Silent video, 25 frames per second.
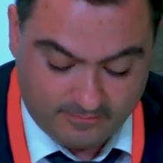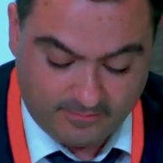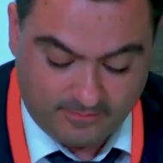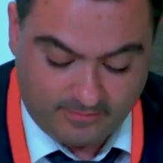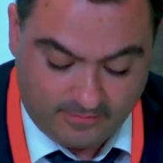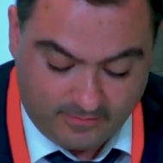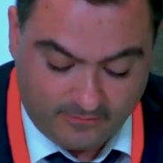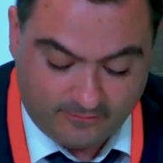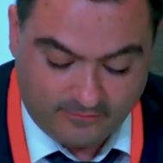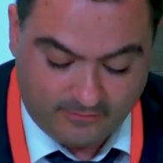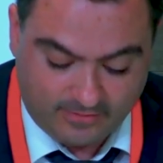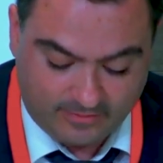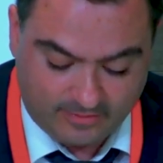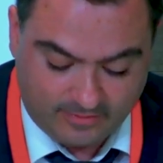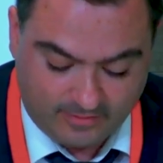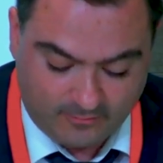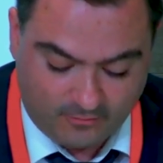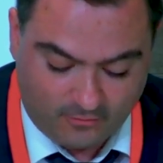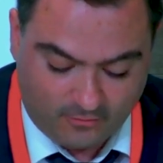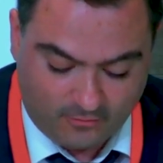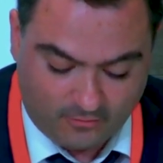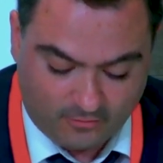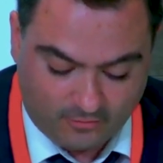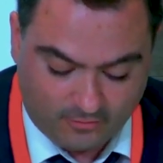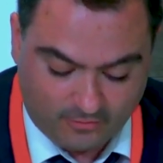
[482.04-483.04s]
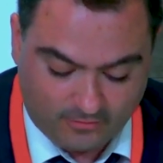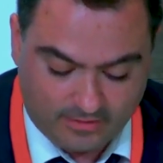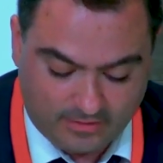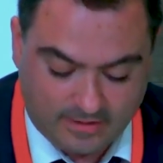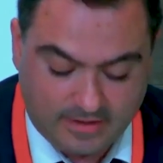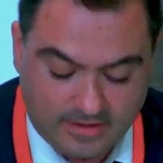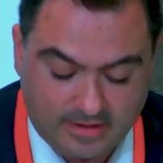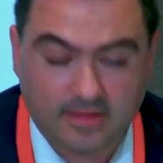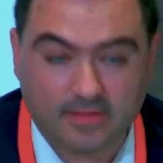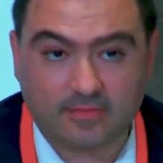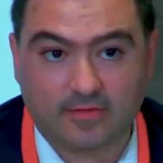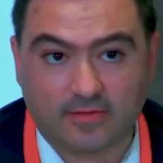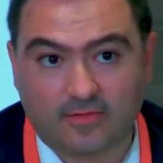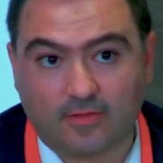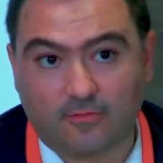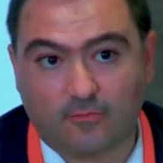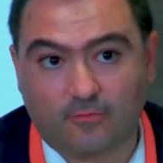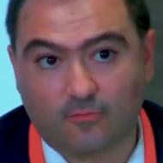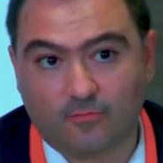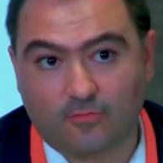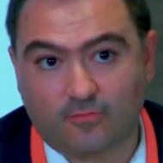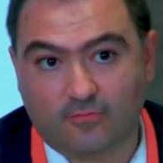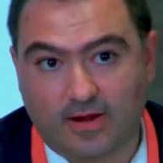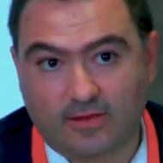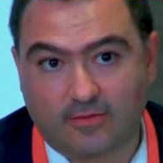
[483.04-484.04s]
Furthermore, the secured
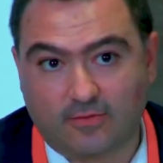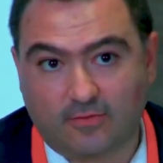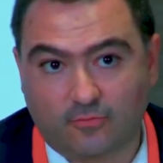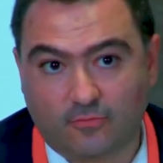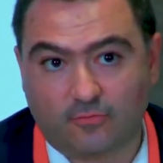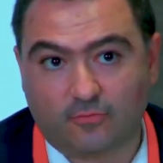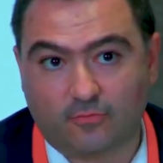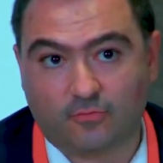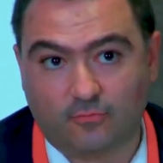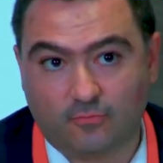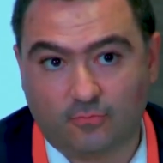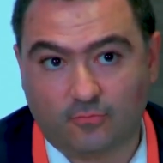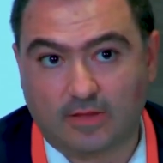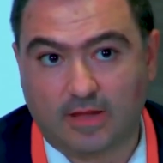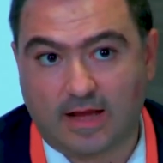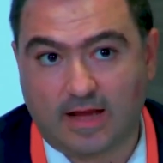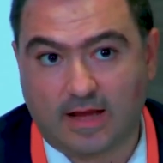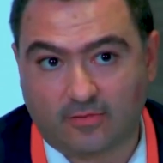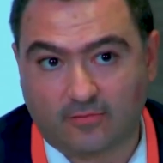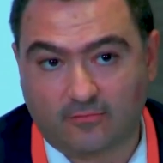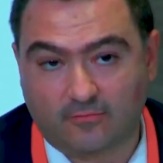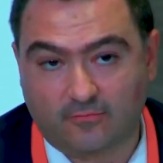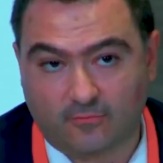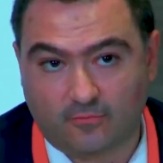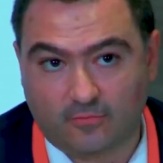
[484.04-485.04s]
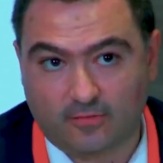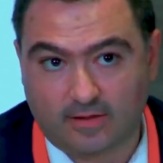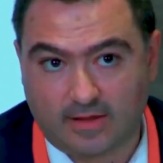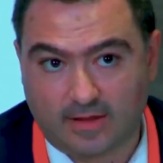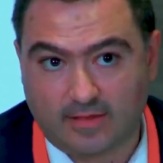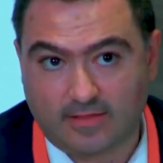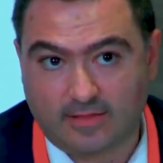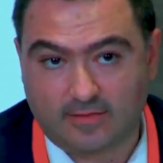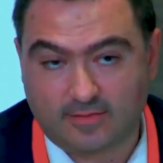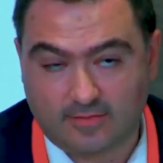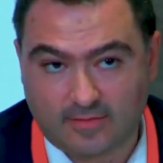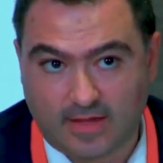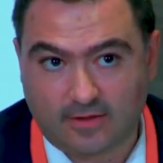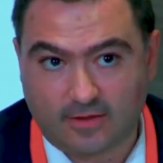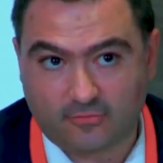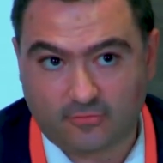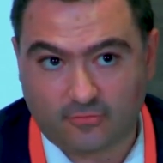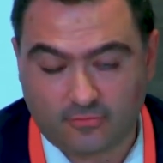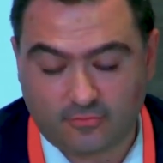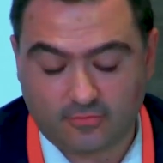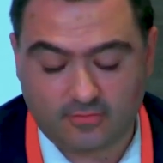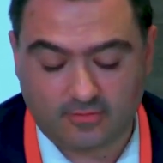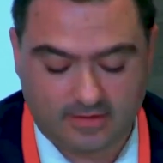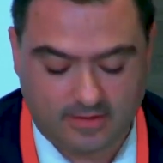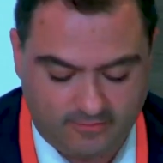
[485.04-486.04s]
creditors could ask for an
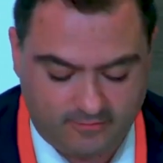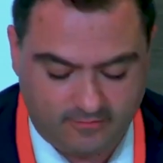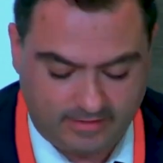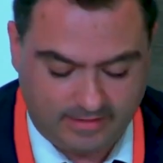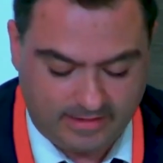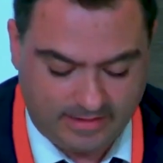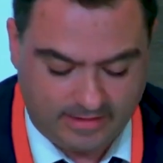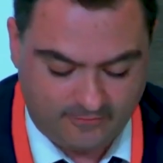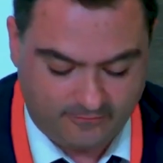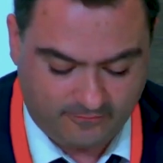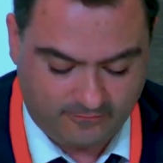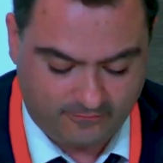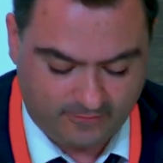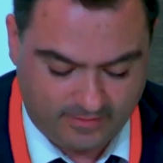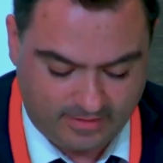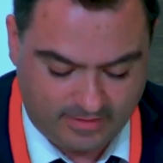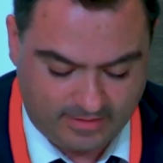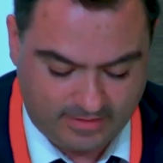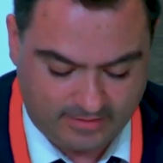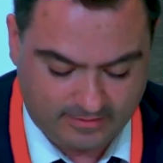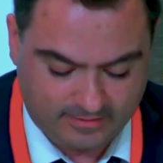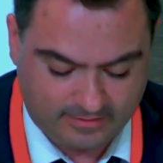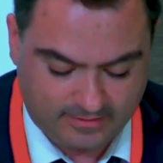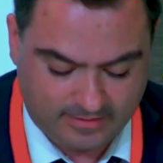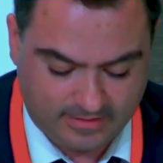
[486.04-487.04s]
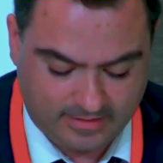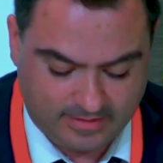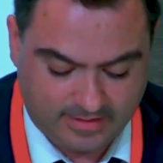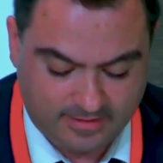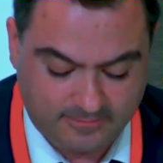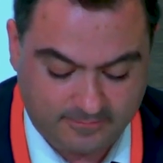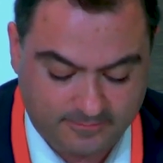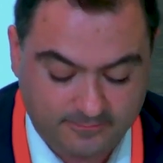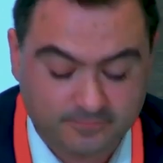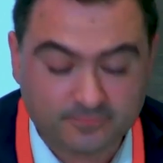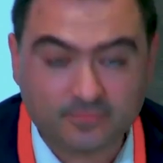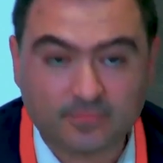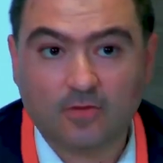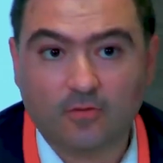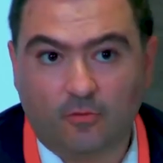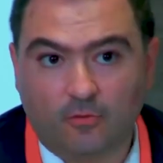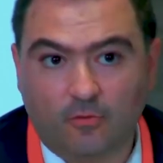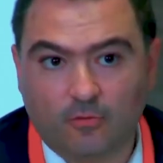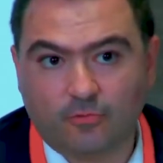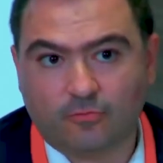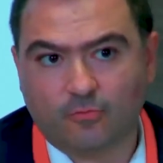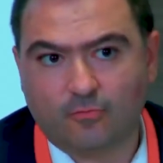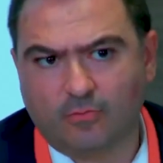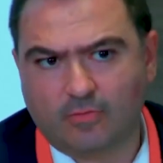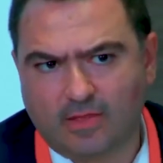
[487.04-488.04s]
injunction relief, and
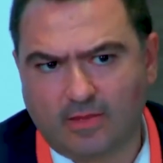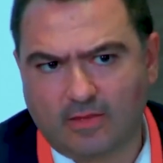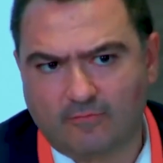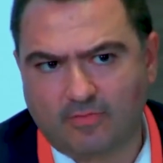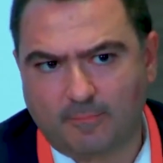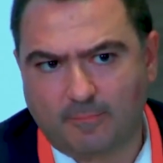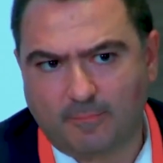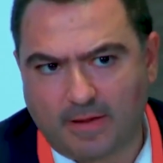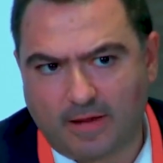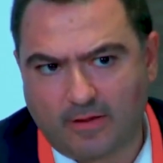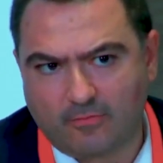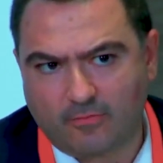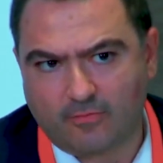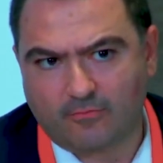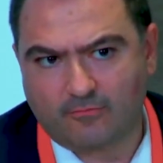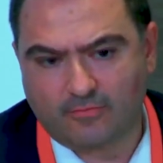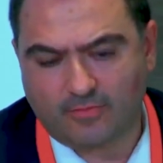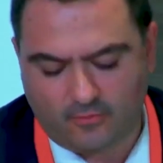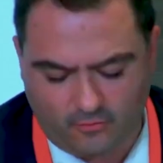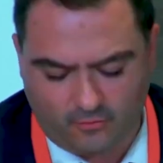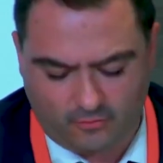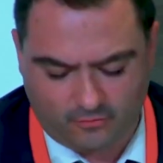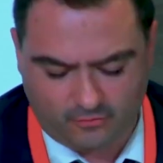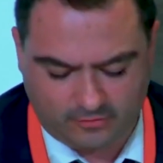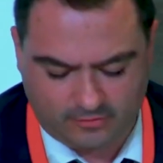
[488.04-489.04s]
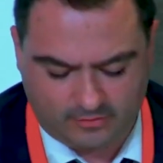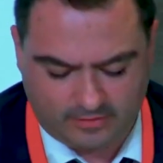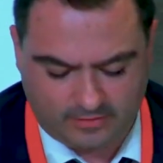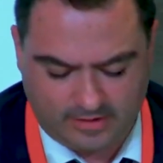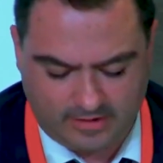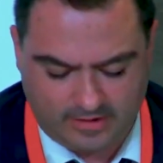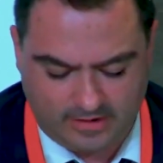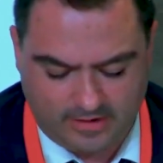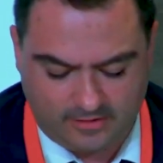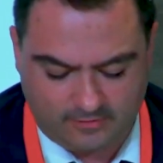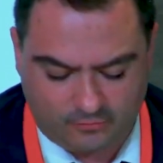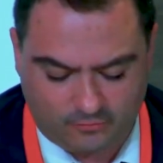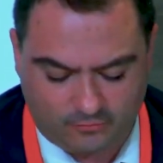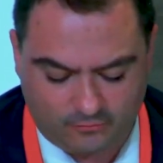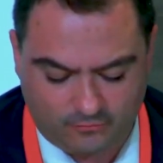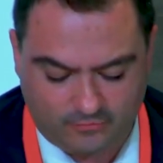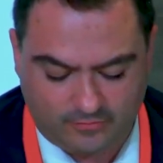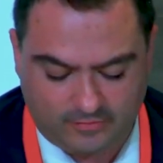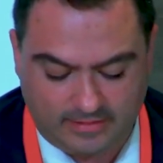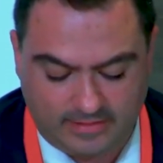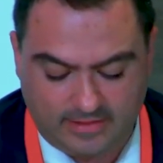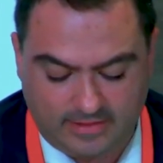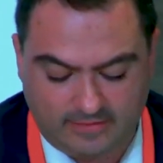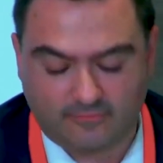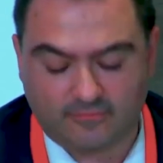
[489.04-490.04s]
also we have the power of the court to
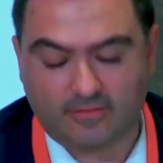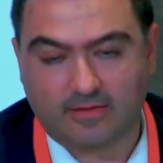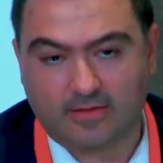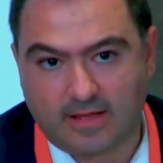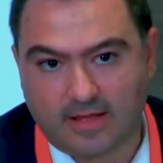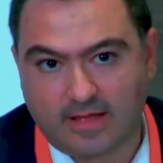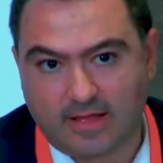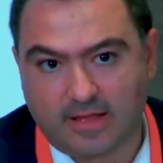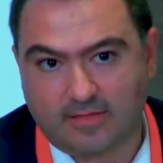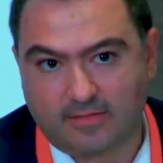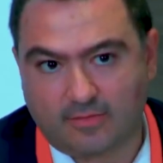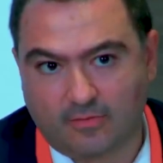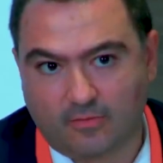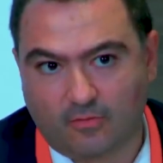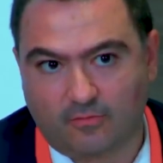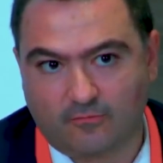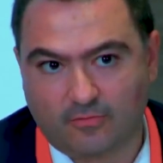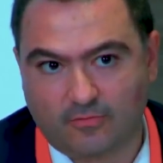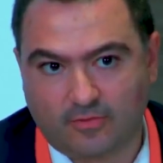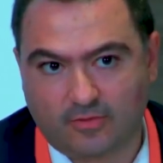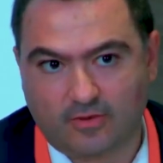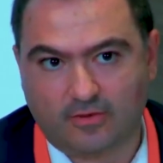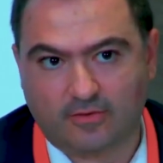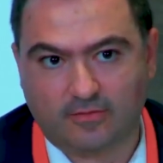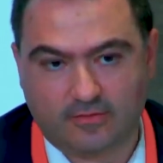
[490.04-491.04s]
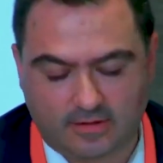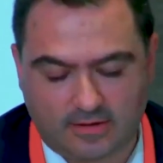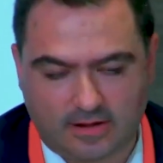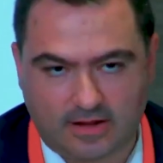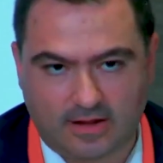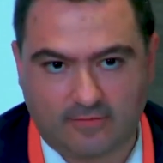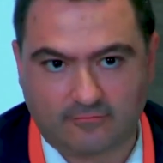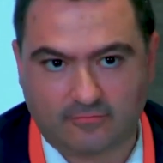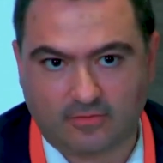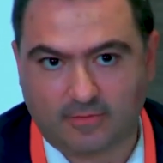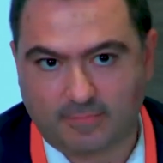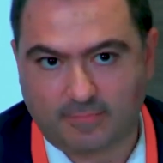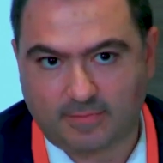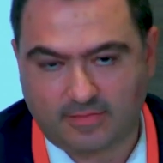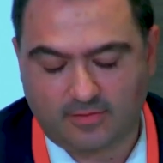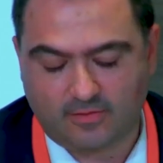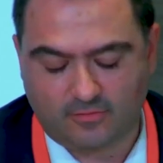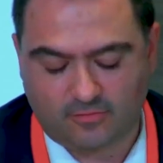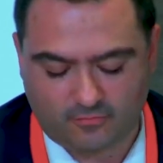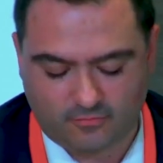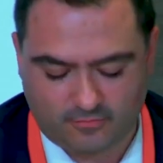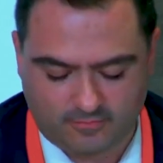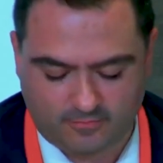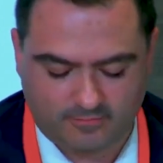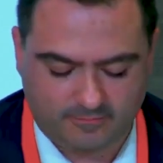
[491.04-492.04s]
relieve the officer after a
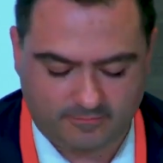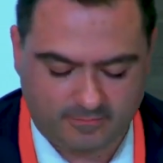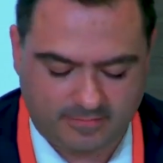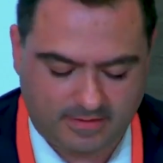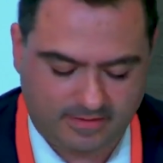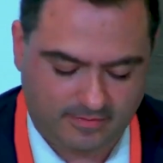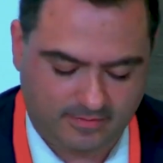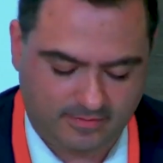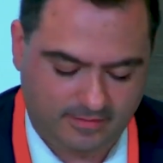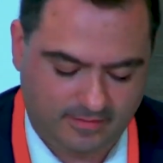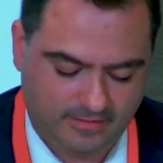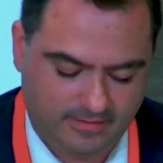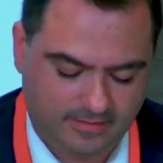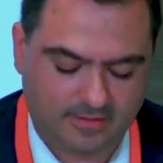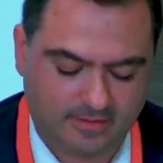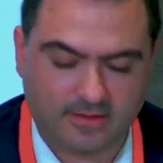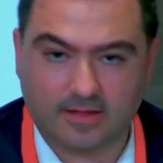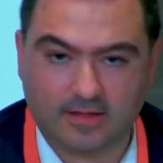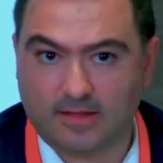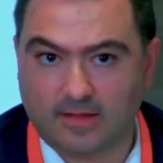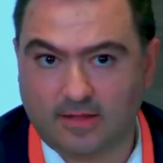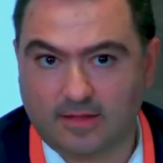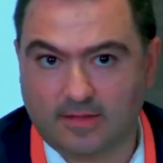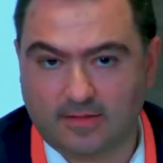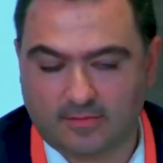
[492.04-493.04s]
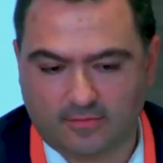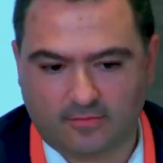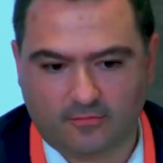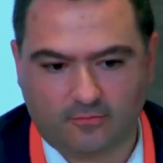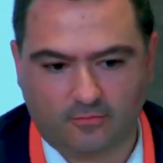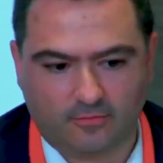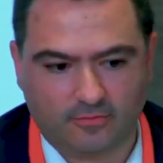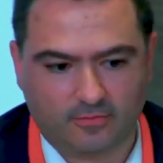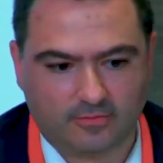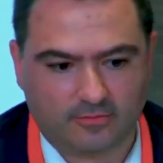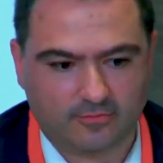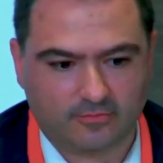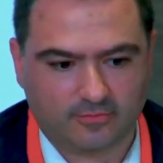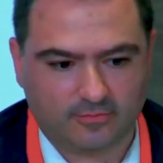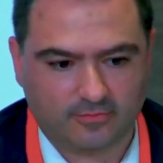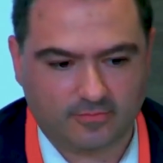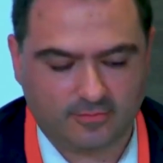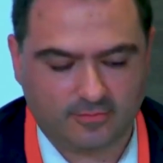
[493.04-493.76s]
petition by the shareholders.